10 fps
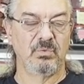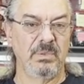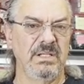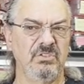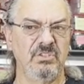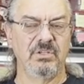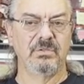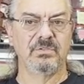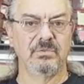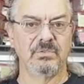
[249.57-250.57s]
three-ish
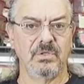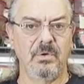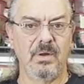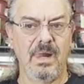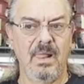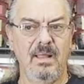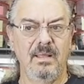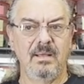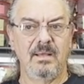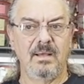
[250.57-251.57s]
years or so,
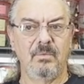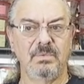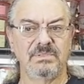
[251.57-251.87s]
um,